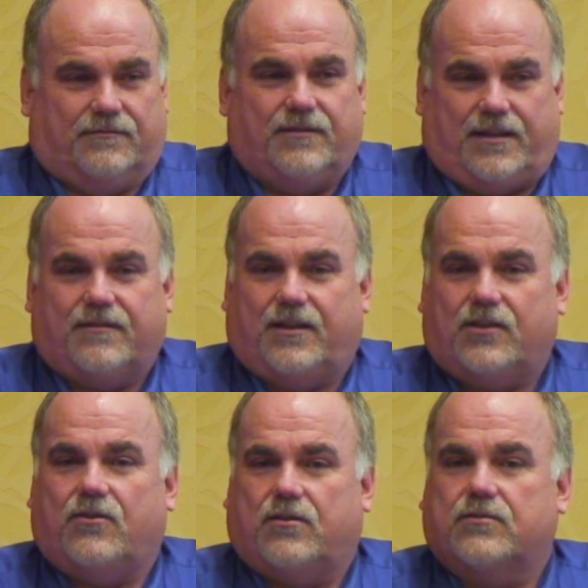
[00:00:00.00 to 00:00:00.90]
They
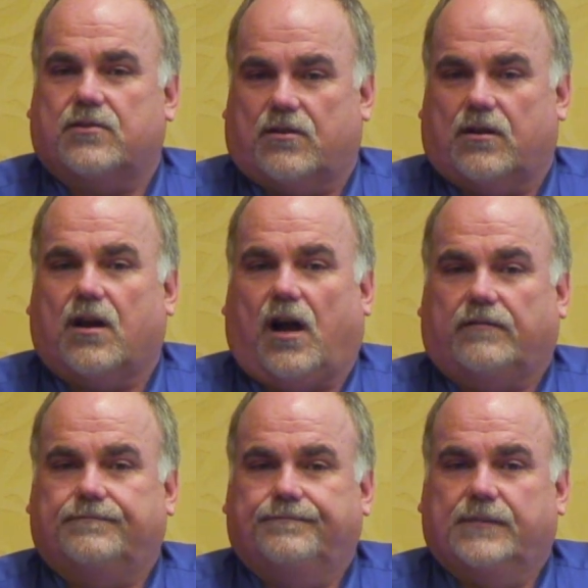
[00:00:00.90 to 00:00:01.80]
think you can turn it
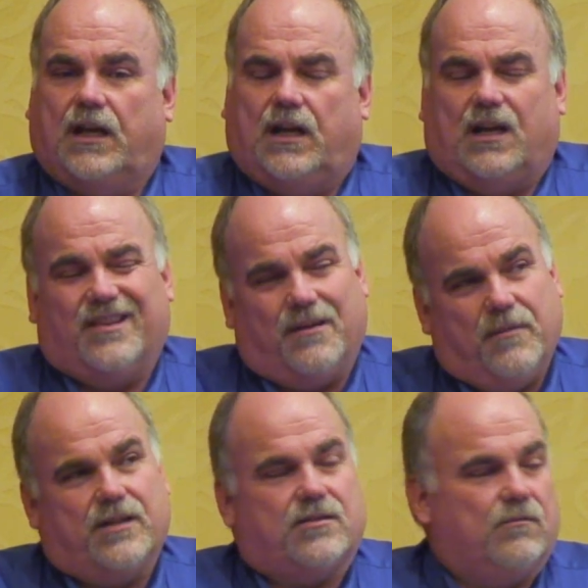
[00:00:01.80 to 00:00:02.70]
off. They
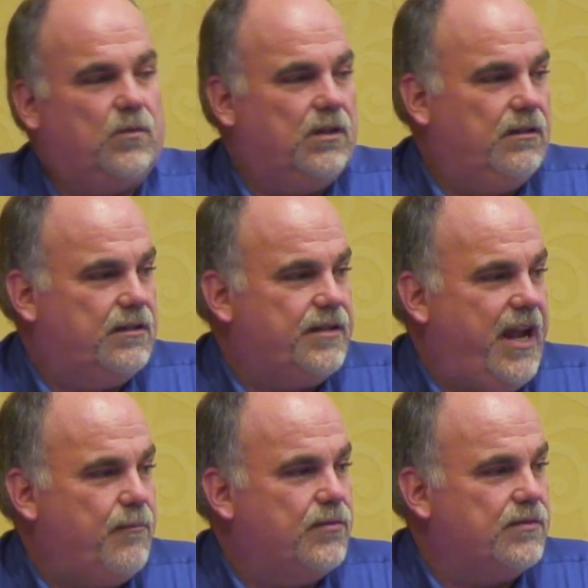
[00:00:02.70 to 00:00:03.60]
mention one
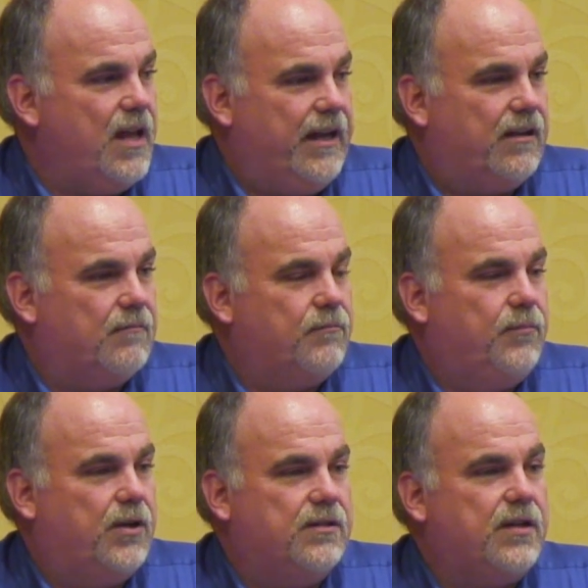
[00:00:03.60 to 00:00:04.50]
examples like a
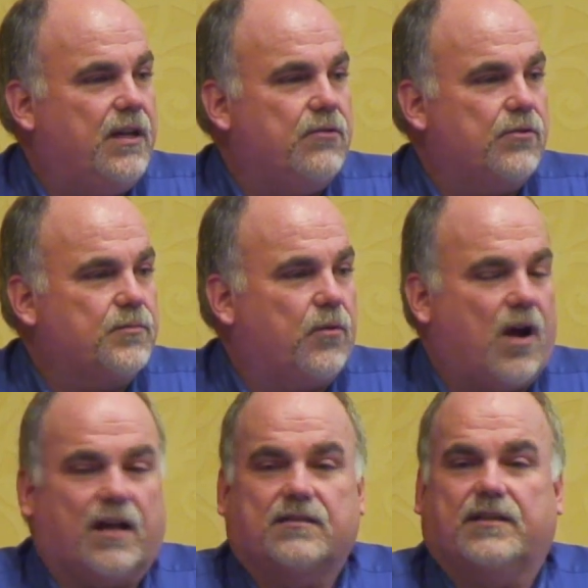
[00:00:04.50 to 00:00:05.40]
continuous
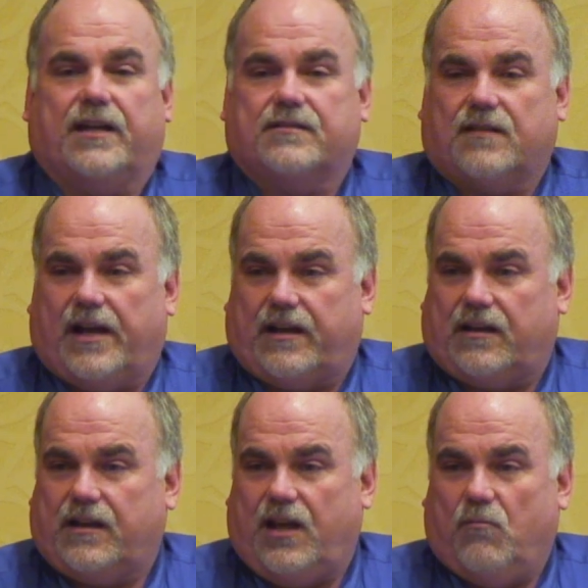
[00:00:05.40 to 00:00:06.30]
process, like at
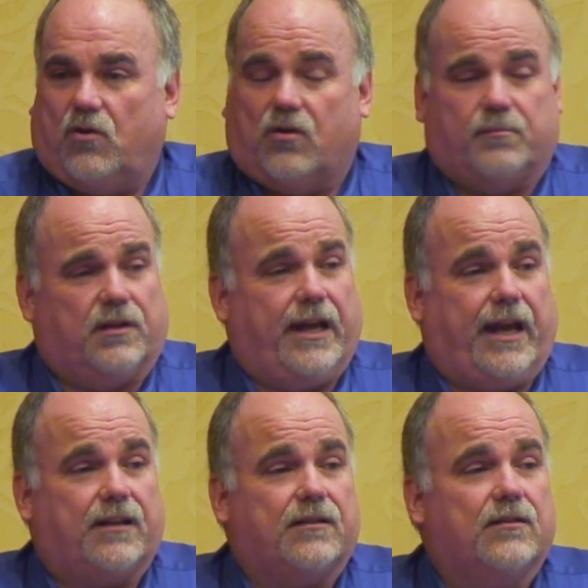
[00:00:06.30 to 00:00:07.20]
a chemical
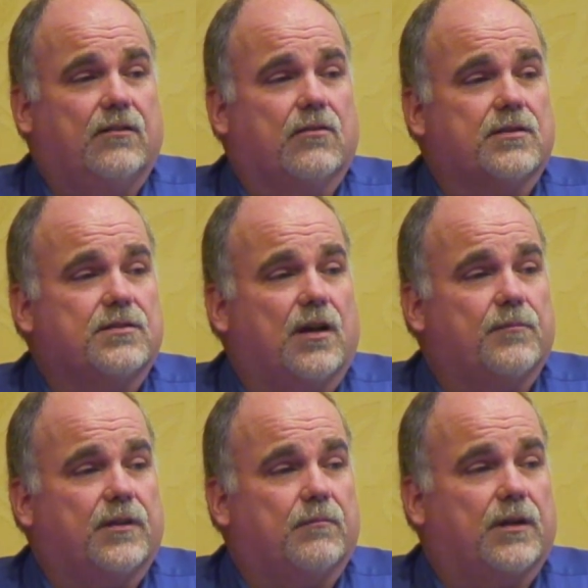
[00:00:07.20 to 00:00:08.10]
plant or
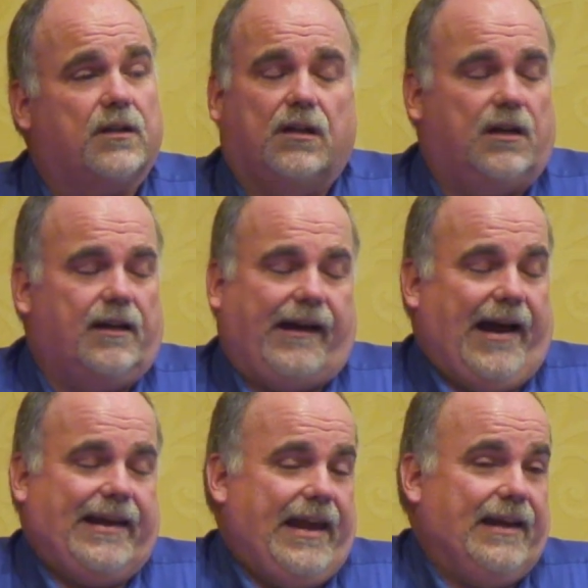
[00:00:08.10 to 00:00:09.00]
something. But
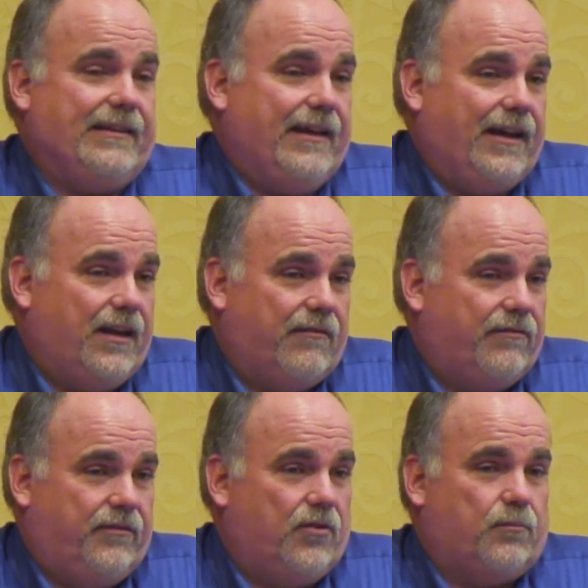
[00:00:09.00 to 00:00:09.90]
I can't tell you
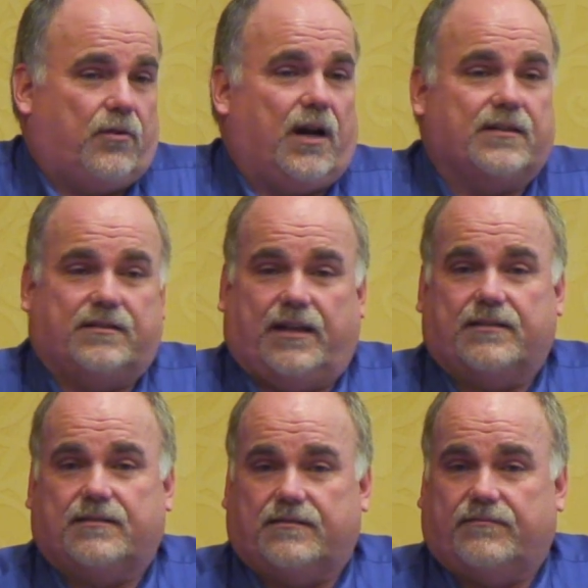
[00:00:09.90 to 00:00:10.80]
if your
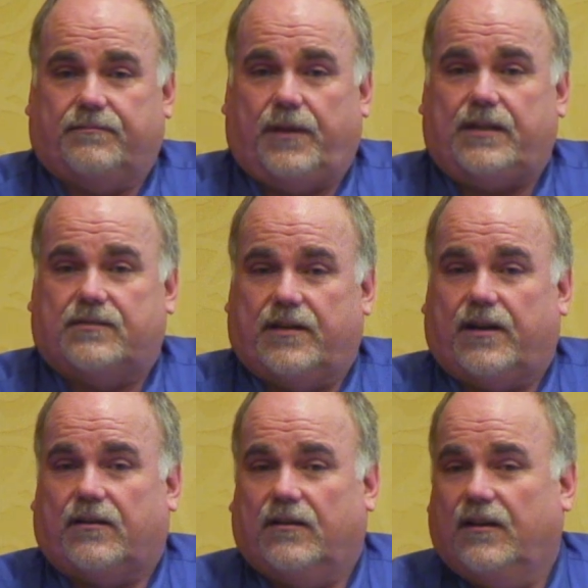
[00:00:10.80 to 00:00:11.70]
process meets
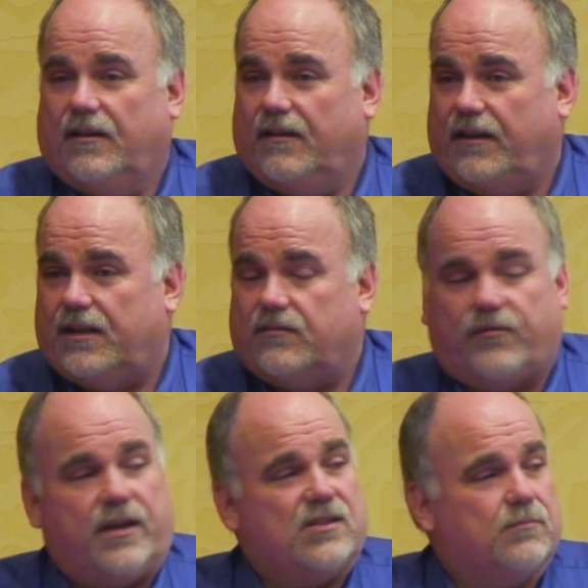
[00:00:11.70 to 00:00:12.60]
their
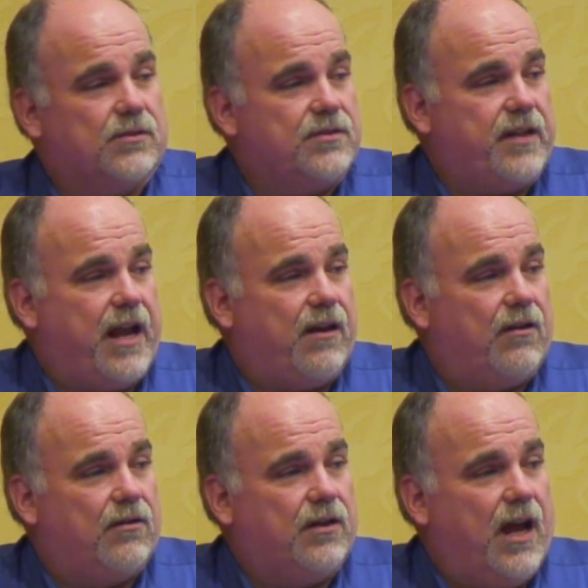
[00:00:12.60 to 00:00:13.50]
infeasible
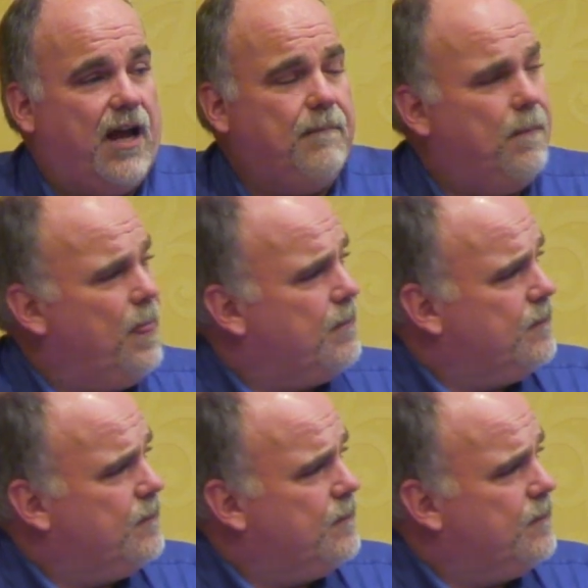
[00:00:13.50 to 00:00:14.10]
standard or not.